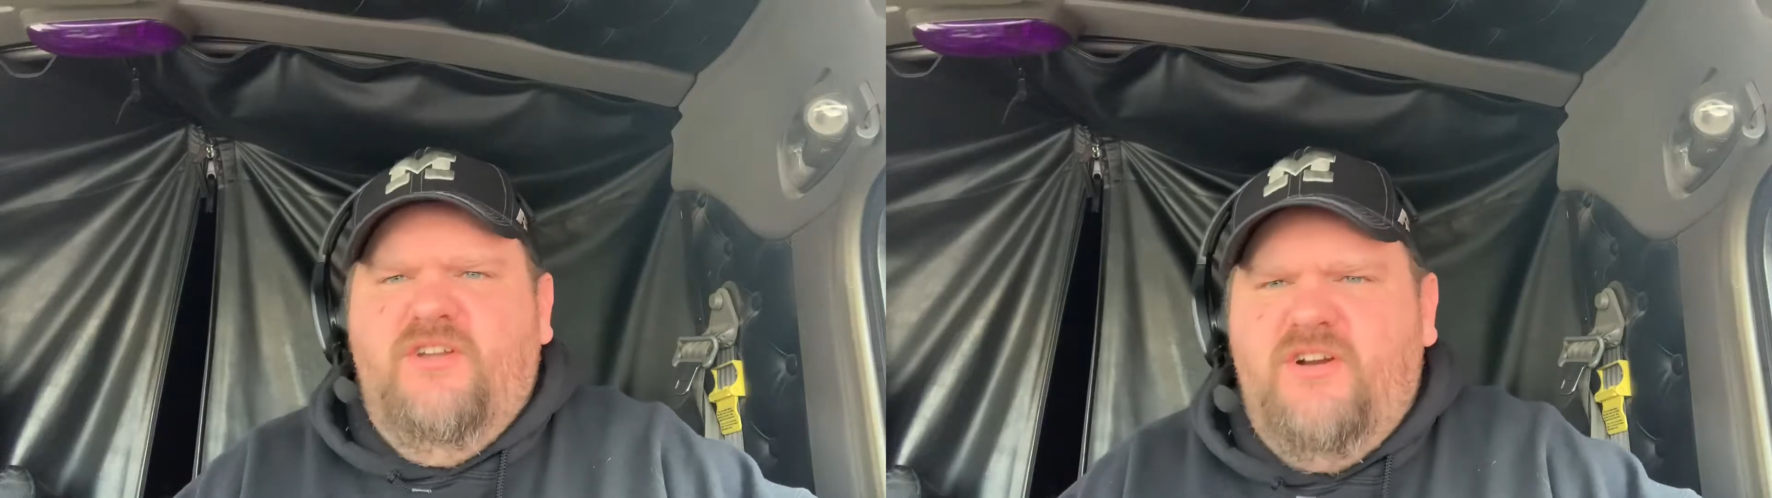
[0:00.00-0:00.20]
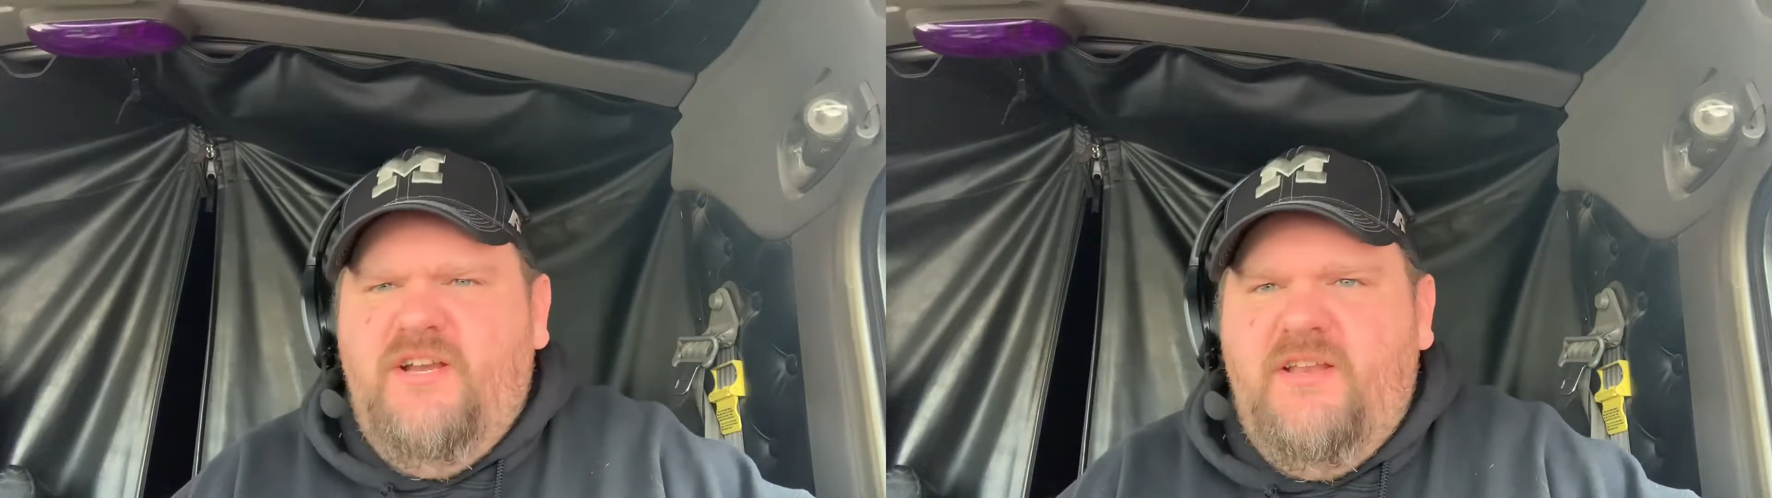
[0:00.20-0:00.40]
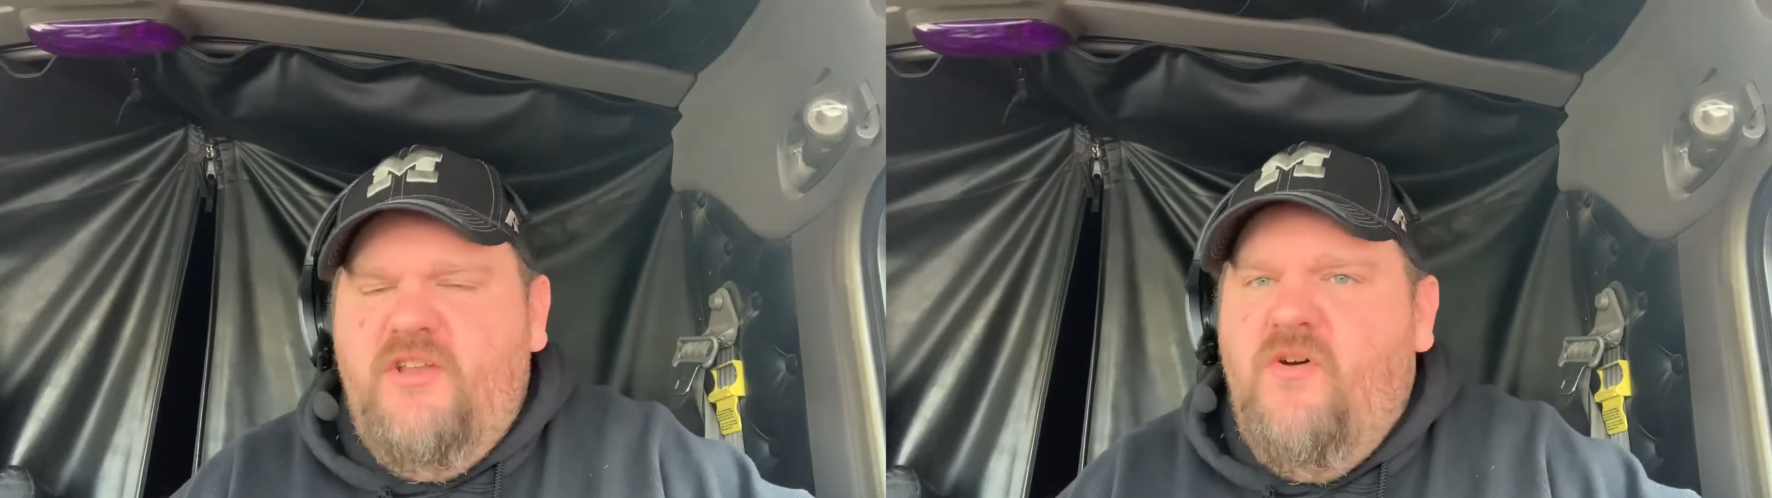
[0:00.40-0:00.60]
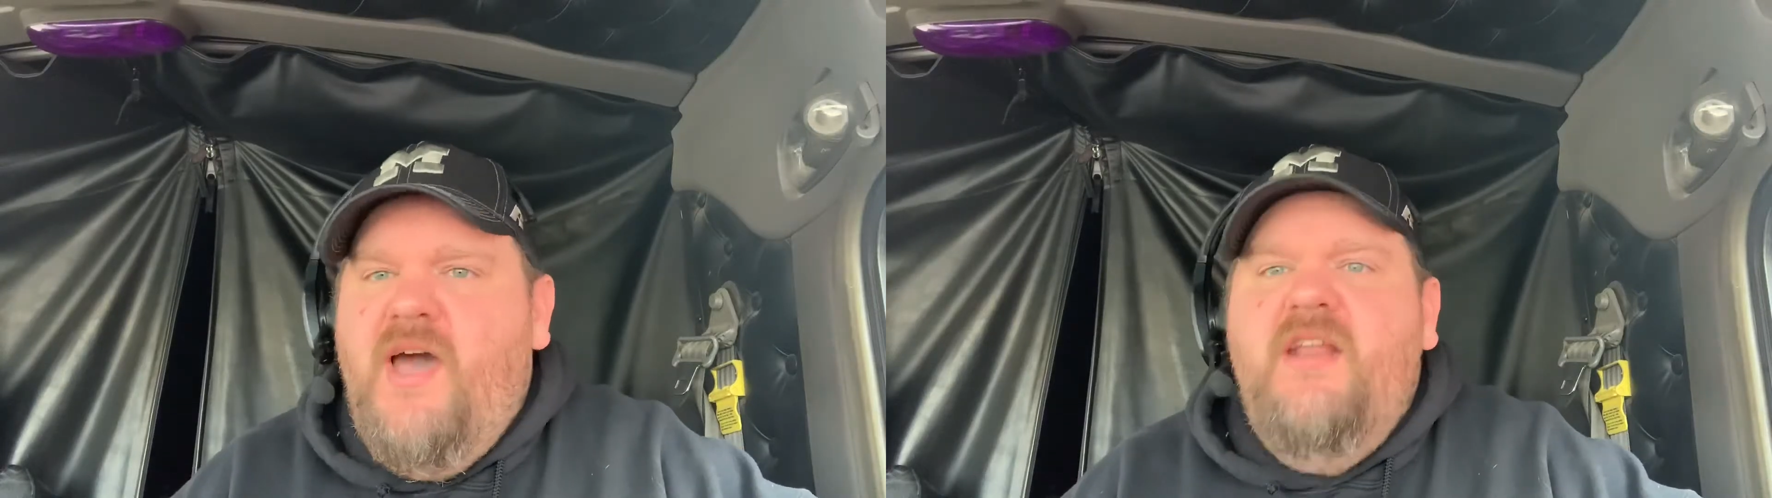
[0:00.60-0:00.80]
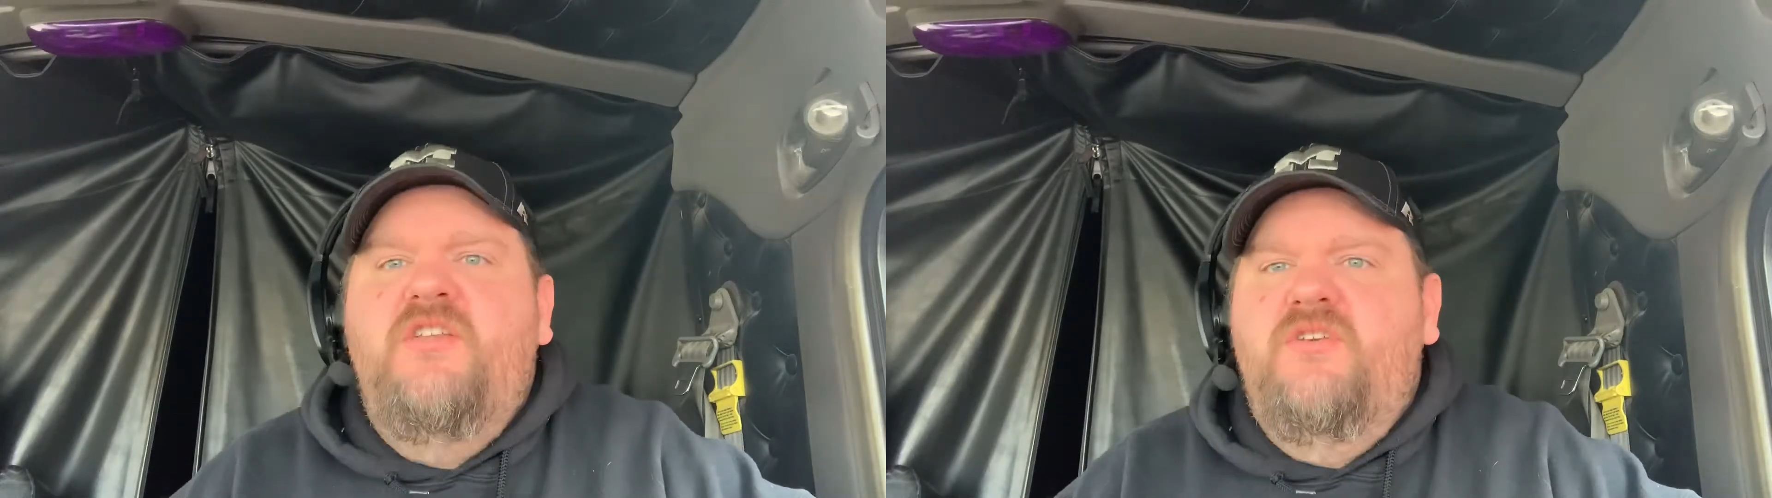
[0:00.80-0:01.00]
learn it. Know
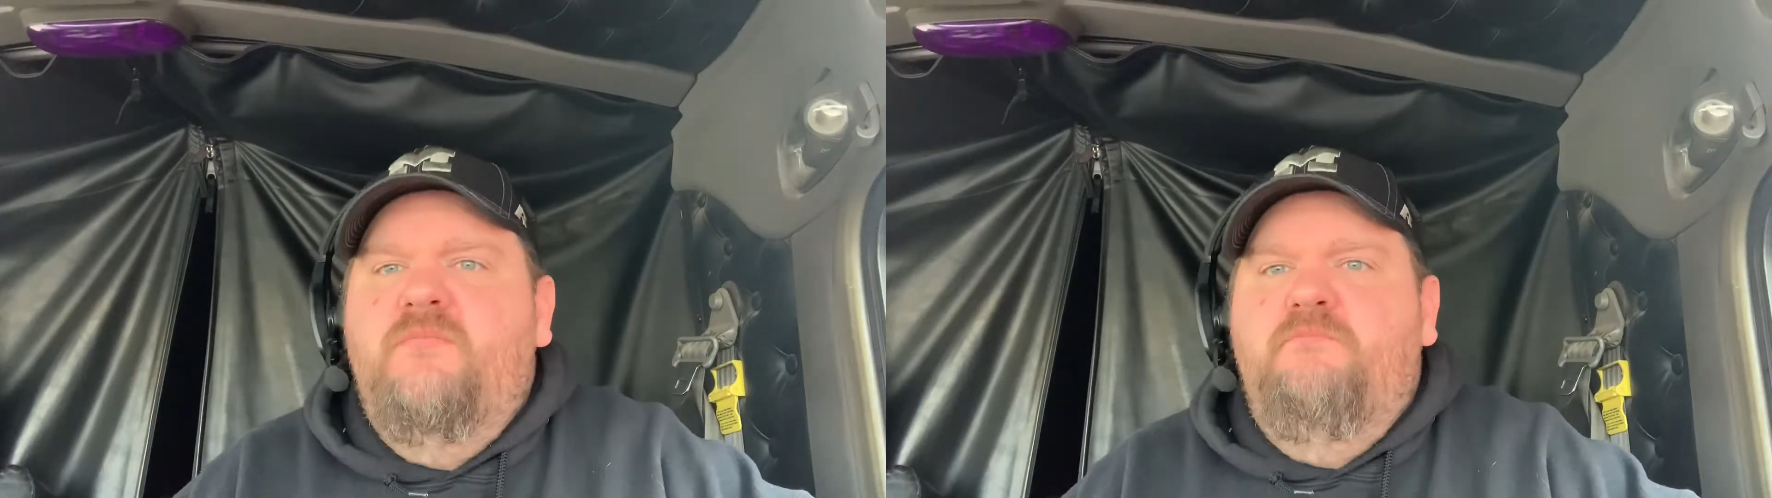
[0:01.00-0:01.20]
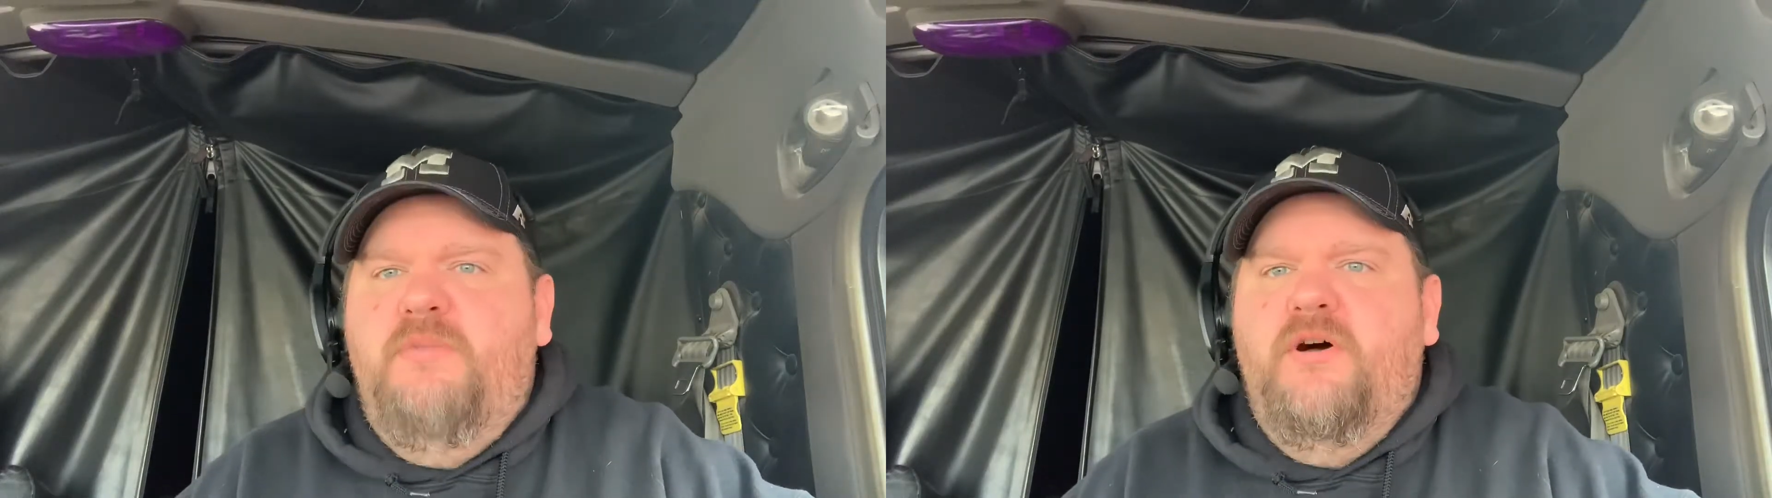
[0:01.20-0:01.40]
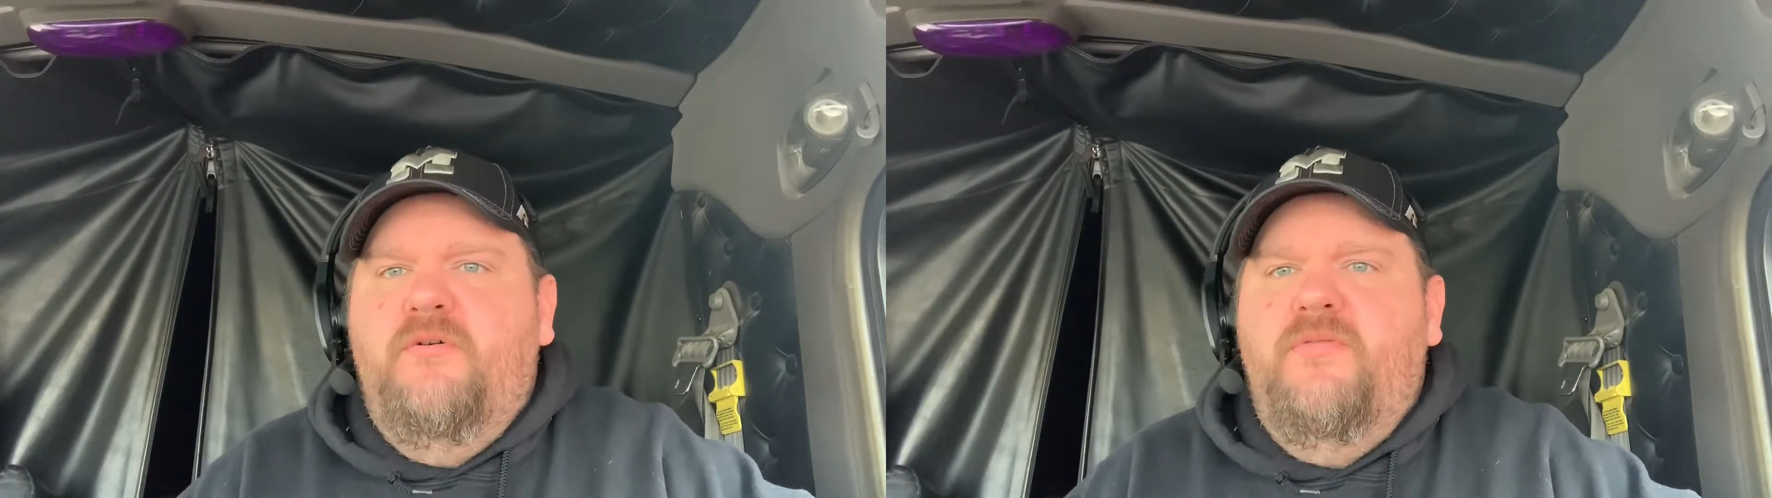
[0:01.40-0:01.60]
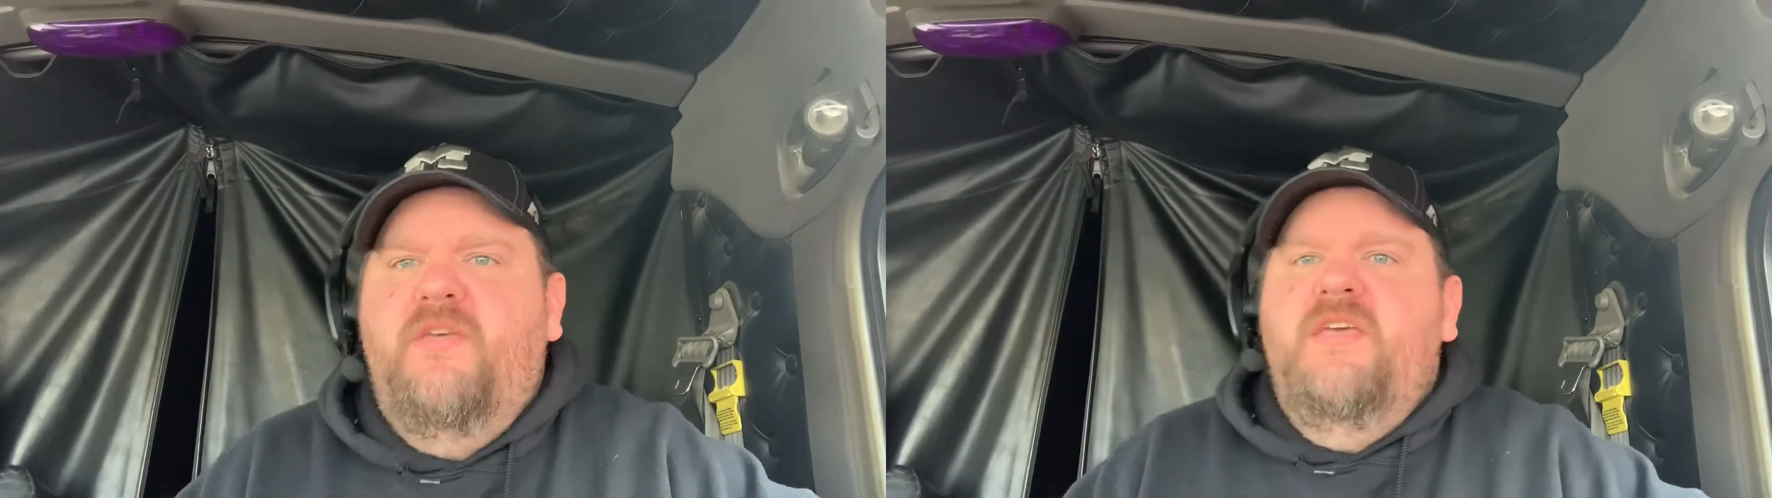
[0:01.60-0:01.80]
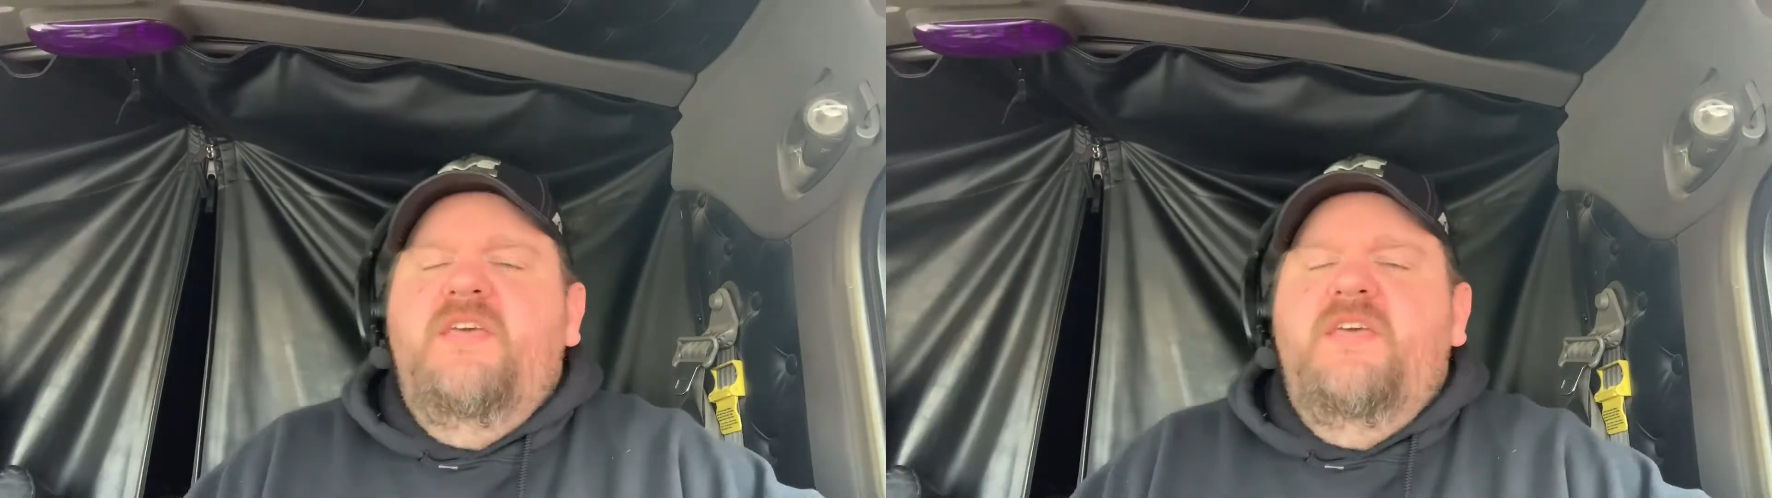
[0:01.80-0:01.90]
how to do both.